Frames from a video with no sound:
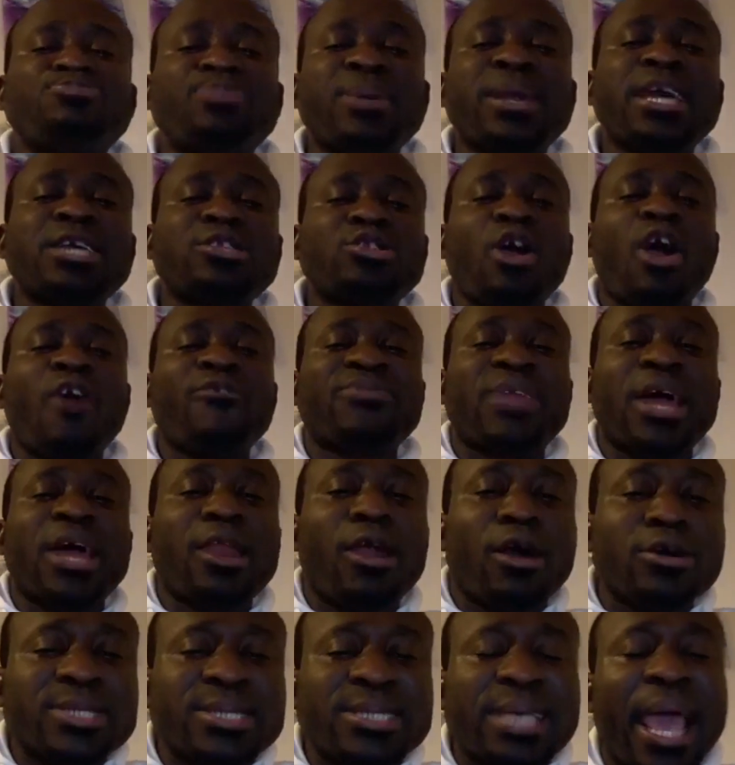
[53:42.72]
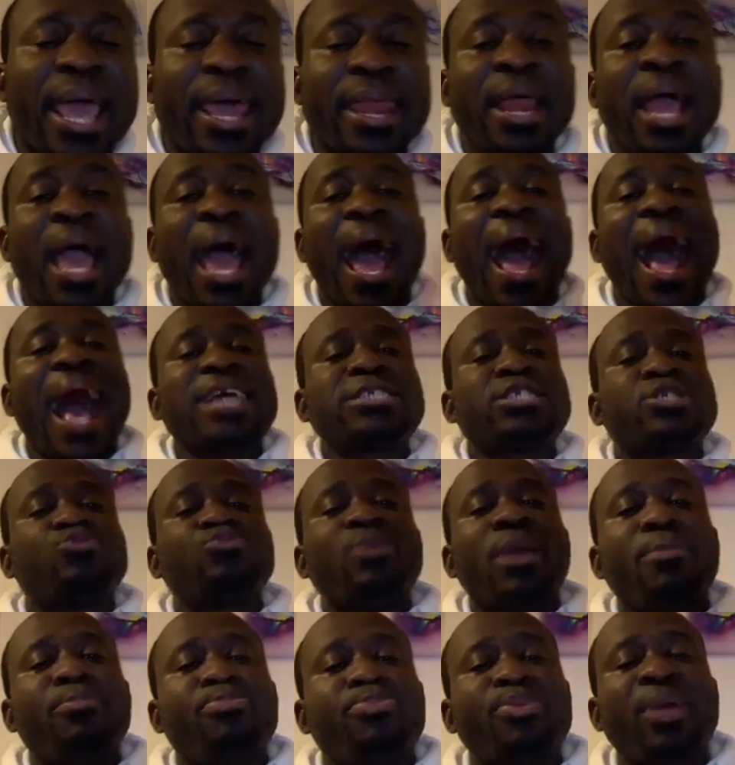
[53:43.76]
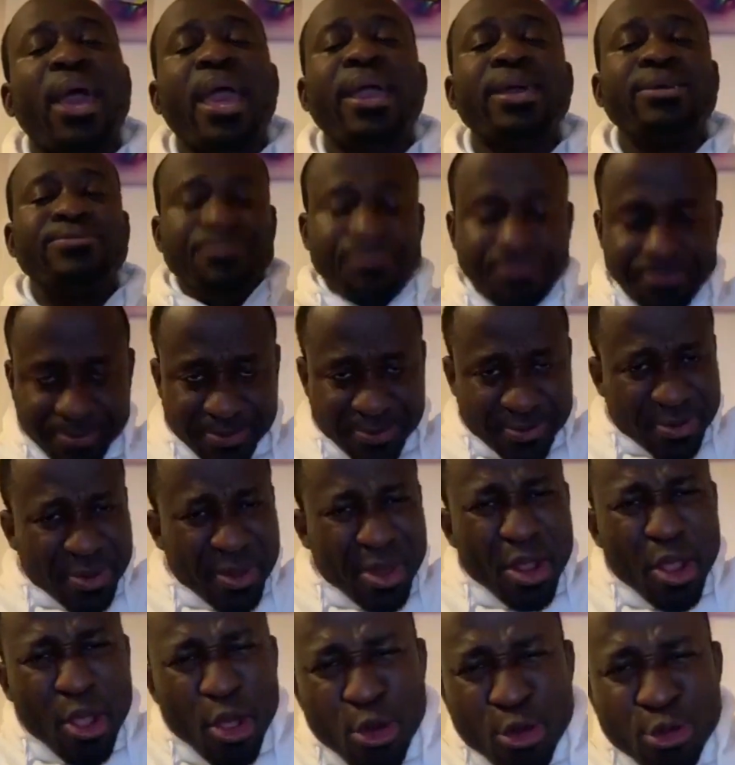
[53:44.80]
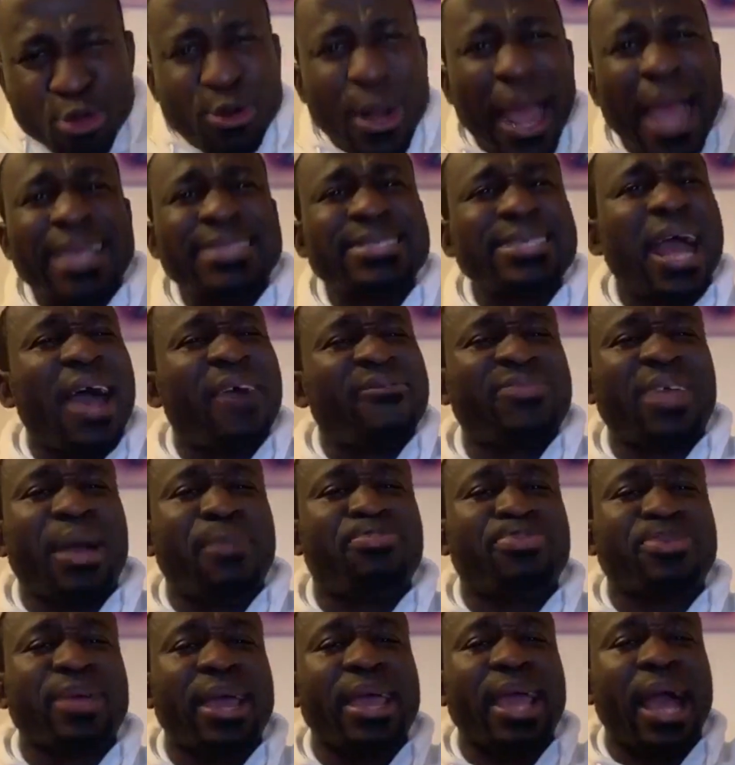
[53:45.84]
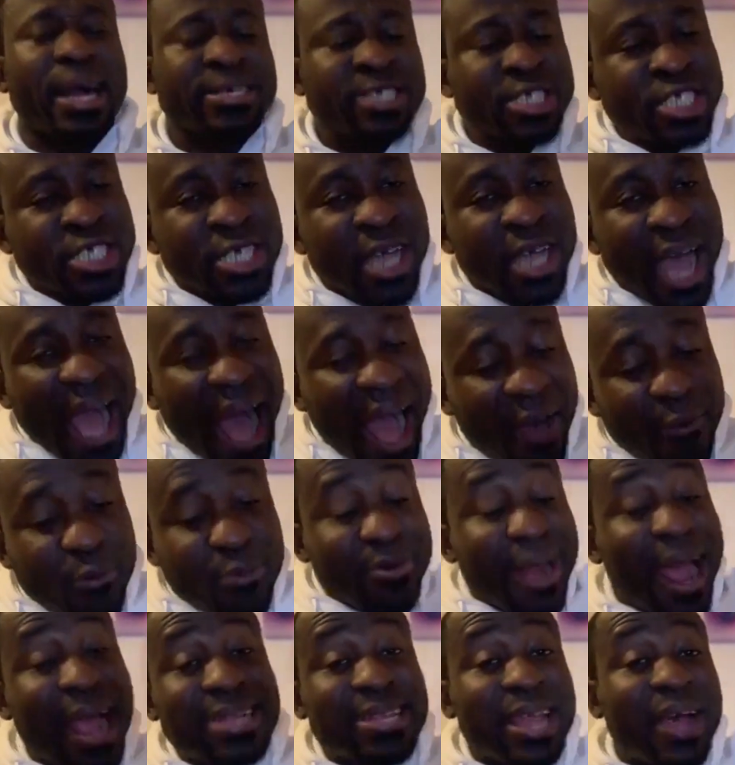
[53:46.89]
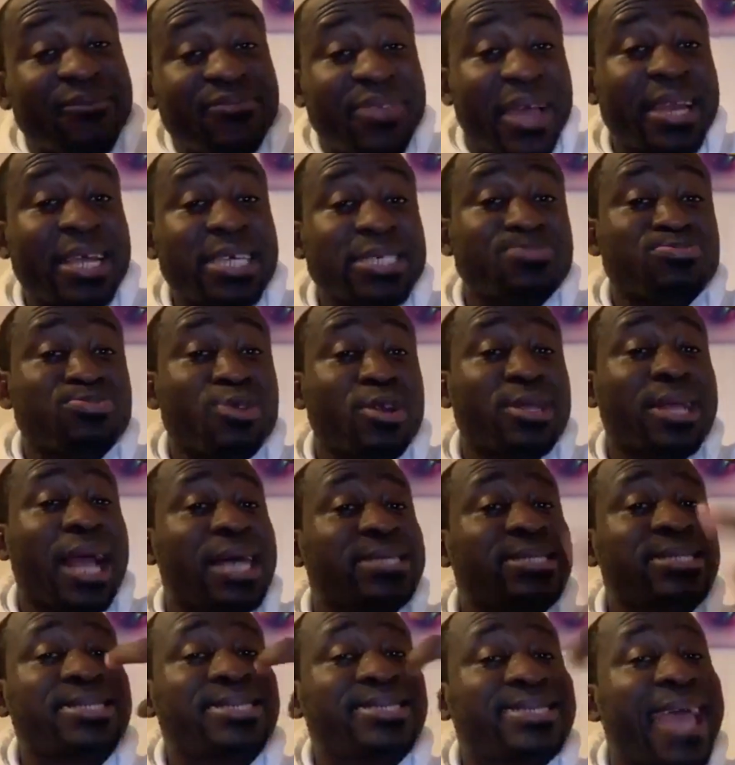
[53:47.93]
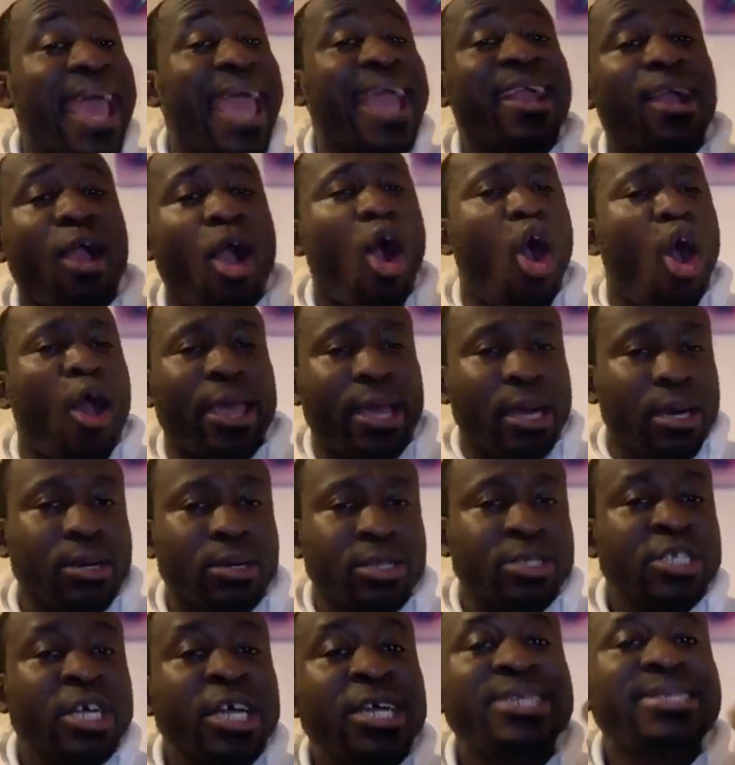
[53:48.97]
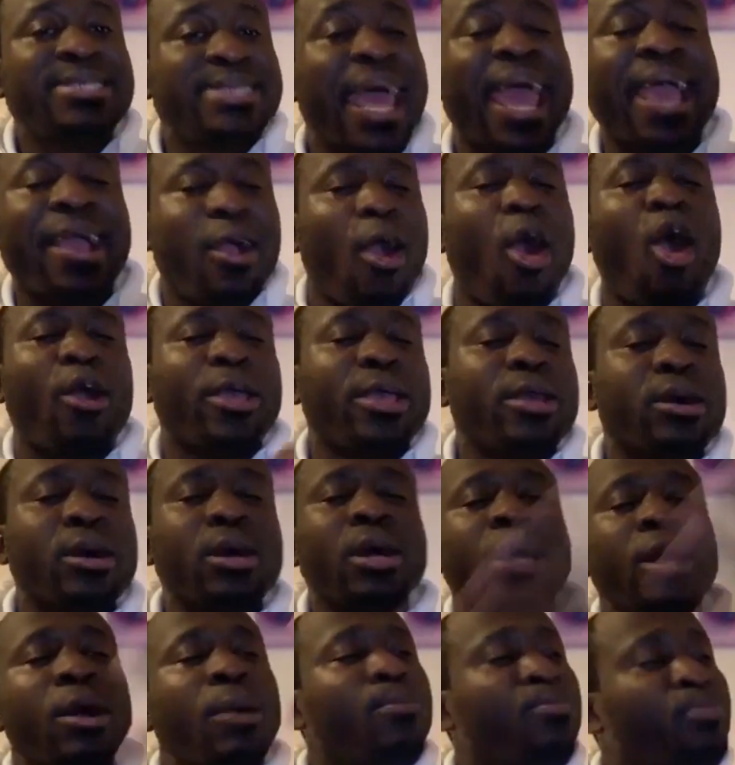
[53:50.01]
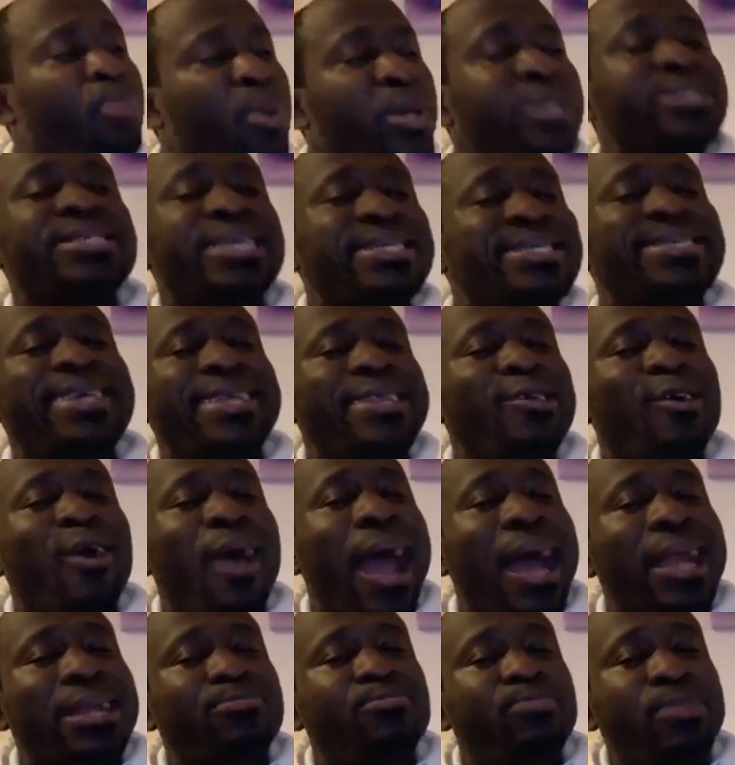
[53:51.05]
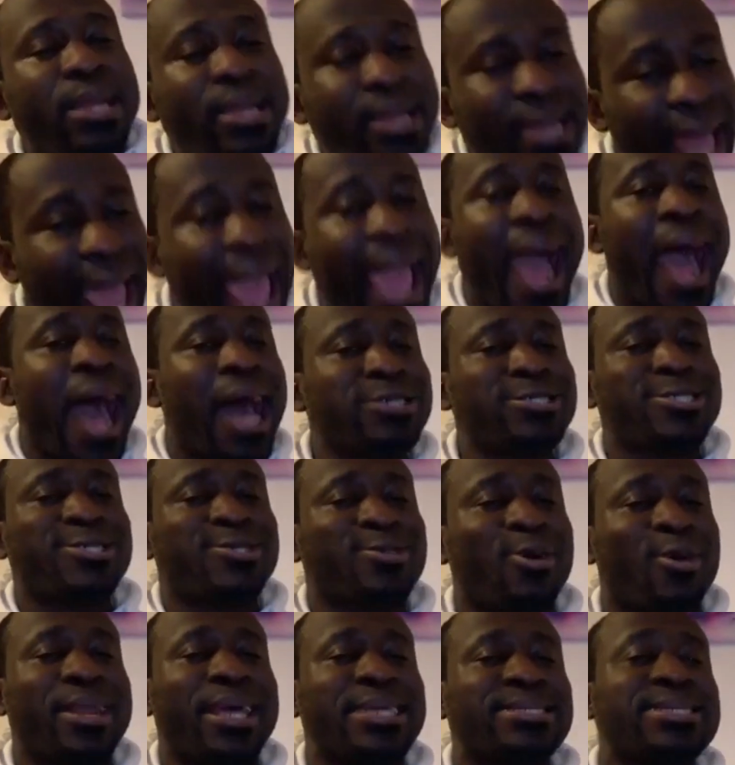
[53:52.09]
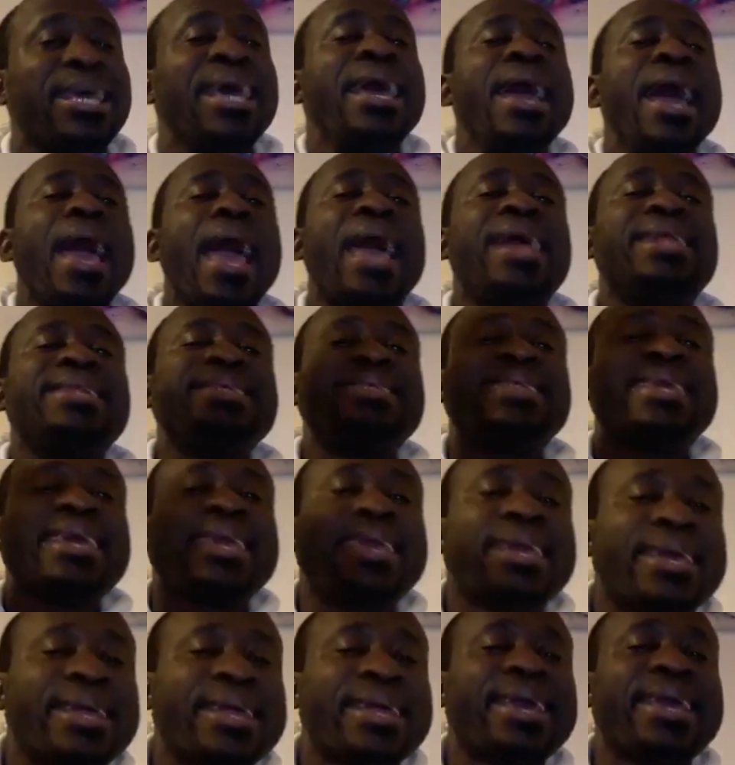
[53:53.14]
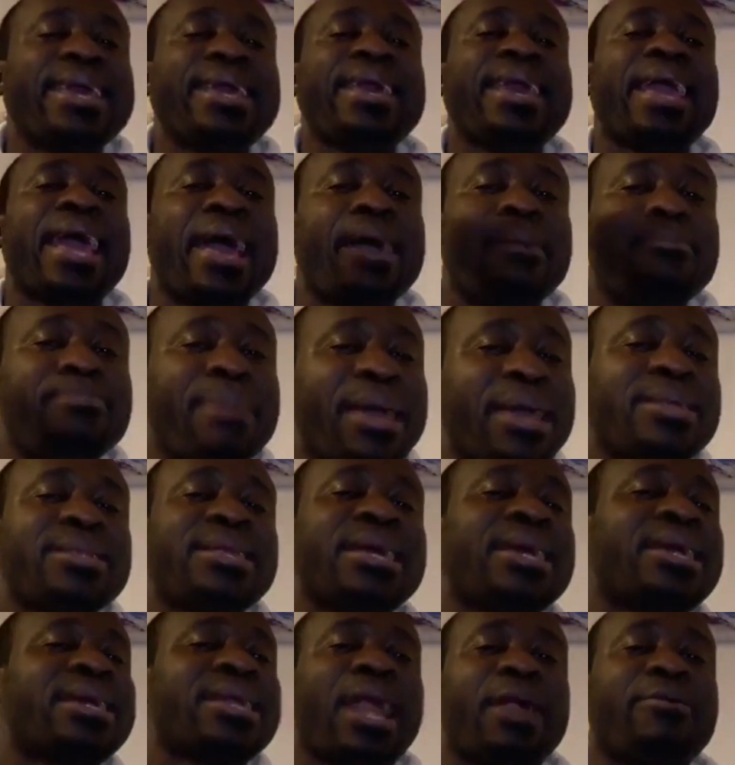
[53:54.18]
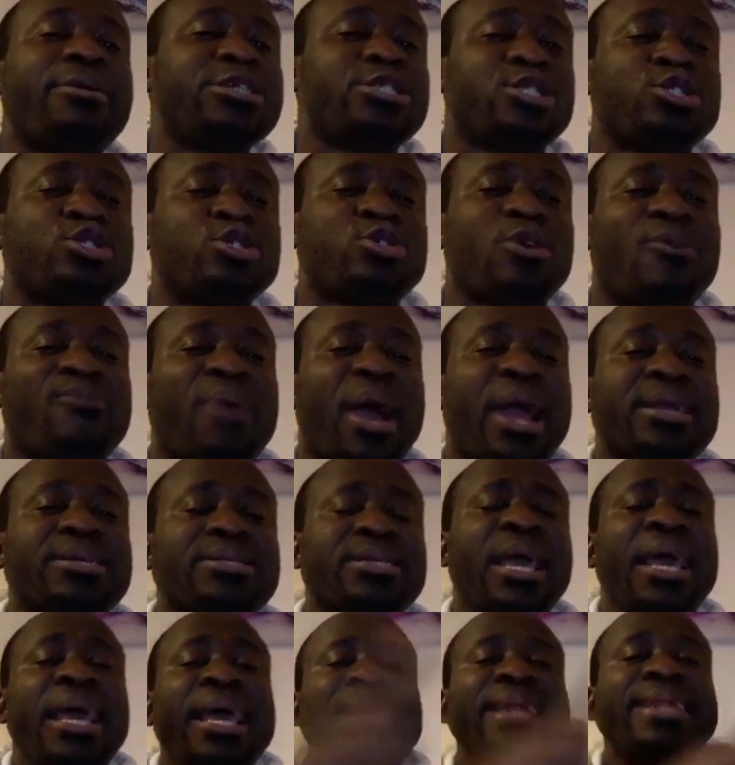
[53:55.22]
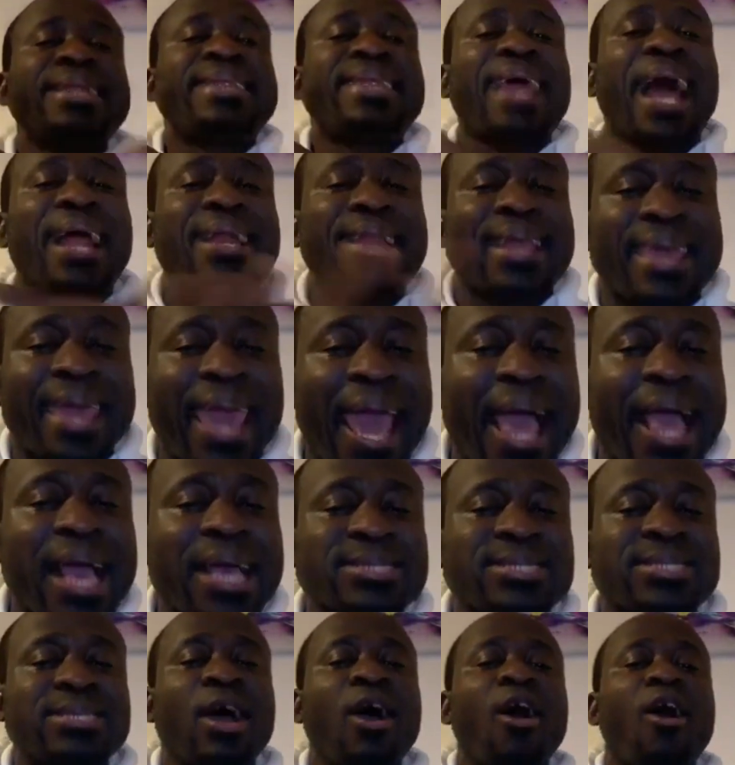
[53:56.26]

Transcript: spirit of the lord said as we pray right after prayer and right after this broadcast take oil take oil put it in your hand lay hands on it and decree and make declarations over it that curse